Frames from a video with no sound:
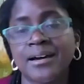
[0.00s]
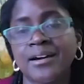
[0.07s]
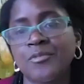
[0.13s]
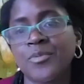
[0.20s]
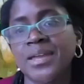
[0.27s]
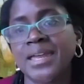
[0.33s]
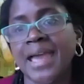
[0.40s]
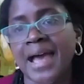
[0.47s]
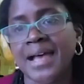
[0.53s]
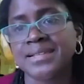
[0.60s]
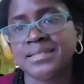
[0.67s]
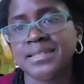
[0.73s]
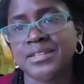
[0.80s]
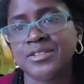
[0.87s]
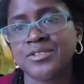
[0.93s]
we ask
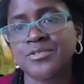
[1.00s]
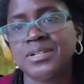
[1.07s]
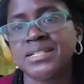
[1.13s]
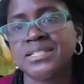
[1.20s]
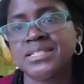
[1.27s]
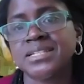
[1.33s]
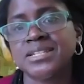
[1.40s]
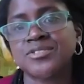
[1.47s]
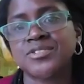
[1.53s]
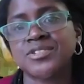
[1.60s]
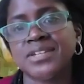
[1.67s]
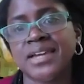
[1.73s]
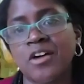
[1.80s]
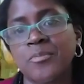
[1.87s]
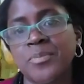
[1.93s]
that you continue to
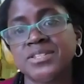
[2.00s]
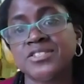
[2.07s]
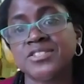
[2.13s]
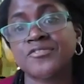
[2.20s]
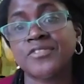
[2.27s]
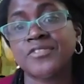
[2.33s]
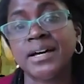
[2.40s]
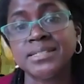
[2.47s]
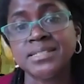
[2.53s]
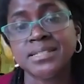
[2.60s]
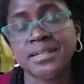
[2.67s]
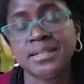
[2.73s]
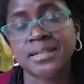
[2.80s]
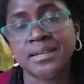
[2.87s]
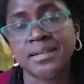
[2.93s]
help us fund
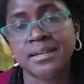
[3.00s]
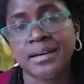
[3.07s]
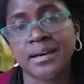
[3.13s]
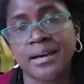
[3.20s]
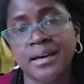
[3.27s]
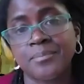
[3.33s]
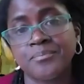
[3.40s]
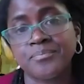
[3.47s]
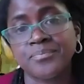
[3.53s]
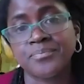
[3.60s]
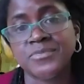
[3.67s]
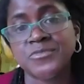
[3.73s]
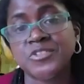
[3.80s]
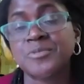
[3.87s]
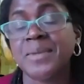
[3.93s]

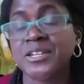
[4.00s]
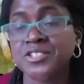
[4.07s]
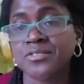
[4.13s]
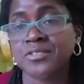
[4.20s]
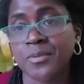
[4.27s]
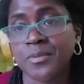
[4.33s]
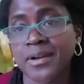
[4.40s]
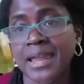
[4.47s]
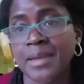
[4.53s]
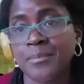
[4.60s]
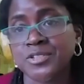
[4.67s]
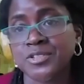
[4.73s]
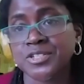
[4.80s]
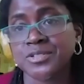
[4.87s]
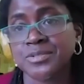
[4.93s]
to make sure that we're able
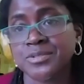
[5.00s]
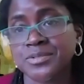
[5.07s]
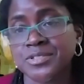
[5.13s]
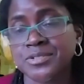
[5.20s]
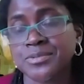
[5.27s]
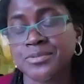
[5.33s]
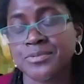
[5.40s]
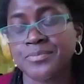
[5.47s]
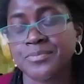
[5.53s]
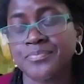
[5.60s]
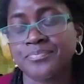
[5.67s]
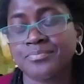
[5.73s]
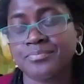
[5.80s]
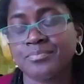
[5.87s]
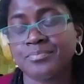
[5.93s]
to
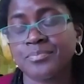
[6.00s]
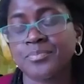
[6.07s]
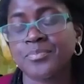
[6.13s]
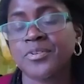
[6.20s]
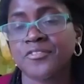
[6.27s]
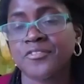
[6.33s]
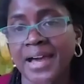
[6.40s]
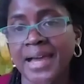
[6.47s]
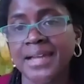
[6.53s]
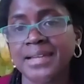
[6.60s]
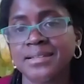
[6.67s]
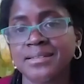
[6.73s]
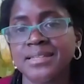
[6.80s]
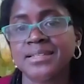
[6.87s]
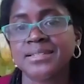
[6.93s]
provide
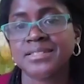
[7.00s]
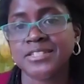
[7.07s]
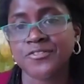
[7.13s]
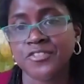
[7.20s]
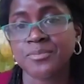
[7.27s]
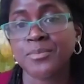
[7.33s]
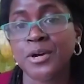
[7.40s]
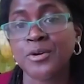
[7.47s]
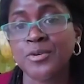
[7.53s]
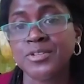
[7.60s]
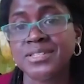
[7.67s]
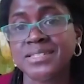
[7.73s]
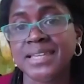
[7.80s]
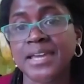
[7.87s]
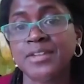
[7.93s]
these different
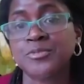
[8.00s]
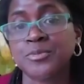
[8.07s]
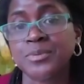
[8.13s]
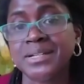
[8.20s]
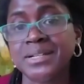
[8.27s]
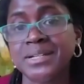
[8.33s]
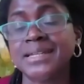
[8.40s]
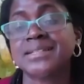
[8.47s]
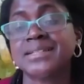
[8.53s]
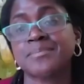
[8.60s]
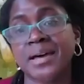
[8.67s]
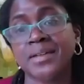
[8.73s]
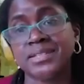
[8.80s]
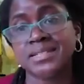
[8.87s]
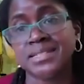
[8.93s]
modes. And really it's about
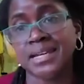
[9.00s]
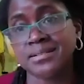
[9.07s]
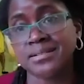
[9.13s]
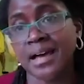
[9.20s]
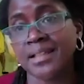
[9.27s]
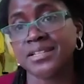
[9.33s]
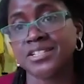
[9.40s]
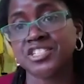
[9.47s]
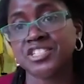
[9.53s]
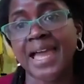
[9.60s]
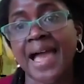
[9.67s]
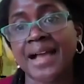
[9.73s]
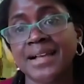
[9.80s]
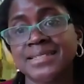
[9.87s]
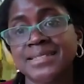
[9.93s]
the technology
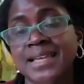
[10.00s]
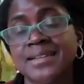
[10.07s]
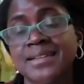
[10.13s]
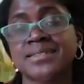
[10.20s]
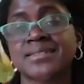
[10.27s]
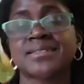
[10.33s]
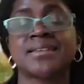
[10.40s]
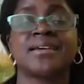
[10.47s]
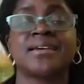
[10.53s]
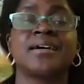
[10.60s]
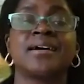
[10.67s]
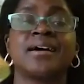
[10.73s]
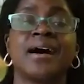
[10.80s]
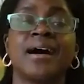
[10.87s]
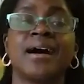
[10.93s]
access
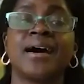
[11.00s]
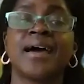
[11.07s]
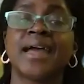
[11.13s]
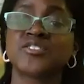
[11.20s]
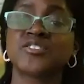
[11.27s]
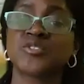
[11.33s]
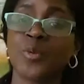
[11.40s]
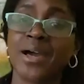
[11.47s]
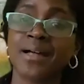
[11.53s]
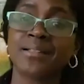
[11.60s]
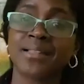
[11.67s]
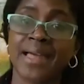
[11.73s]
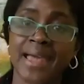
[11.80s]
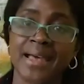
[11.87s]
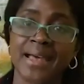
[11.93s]
as well
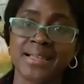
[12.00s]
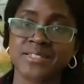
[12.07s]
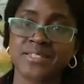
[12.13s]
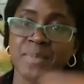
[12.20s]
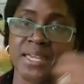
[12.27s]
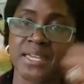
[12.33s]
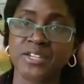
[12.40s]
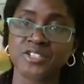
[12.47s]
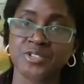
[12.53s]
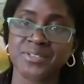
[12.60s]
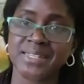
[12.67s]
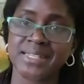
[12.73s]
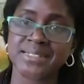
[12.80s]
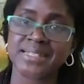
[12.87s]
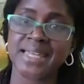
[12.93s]
as making sure
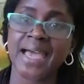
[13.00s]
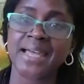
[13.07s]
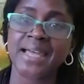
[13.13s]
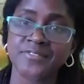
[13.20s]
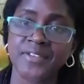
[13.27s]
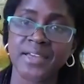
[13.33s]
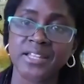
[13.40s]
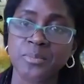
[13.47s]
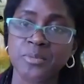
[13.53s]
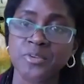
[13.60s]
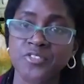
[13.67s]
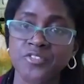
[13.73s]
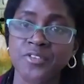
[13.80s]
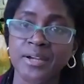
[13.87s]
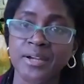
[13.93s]
that data is available
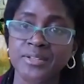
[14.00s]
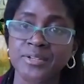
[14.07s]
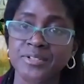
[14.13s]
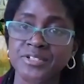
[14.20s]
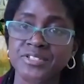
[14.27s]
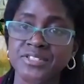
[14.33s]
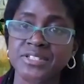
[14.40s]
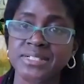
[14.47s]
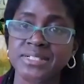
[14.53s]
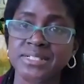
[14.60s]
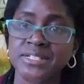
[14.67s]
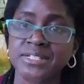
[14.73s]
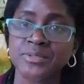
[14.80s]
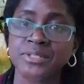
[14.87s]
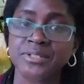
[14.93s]
for our learners to
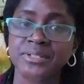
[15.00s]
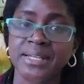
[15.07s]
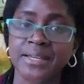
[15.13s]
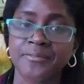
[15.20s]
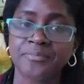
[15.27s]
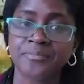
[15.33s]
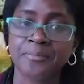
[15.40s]
continue learning.